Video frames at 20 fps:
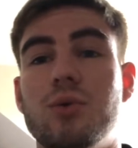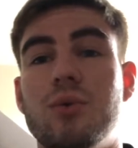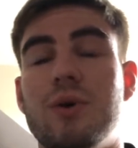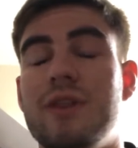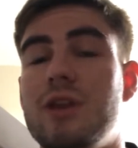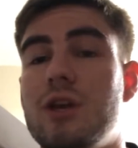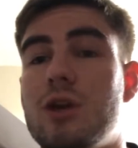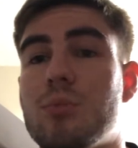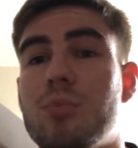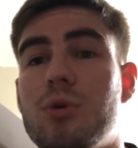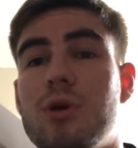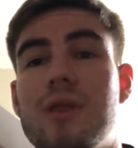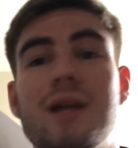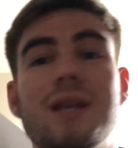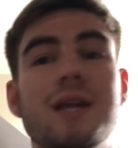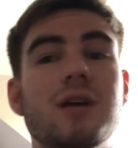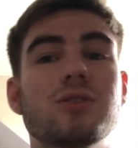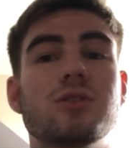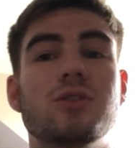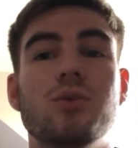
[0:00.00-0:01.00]
whether you can put that
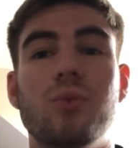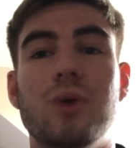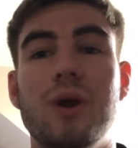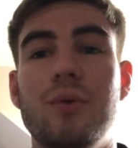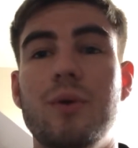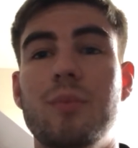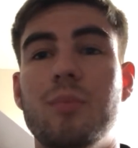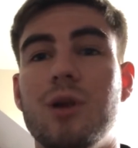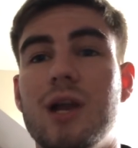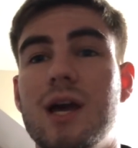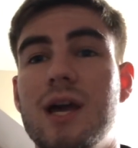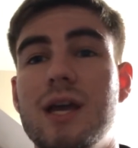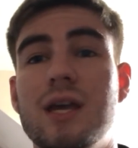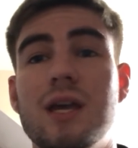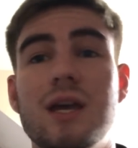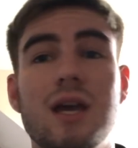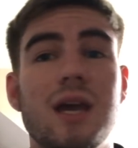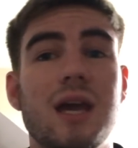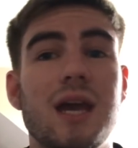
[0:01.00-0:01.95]
down to the way we play,